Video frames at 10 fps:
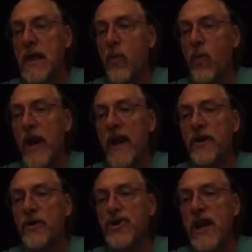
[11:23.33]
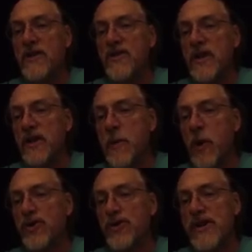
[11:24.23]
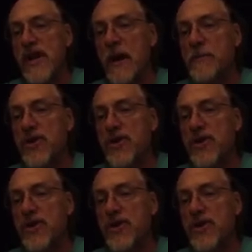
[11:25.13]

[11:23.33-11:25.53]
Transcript: Whenever you change the exposure time,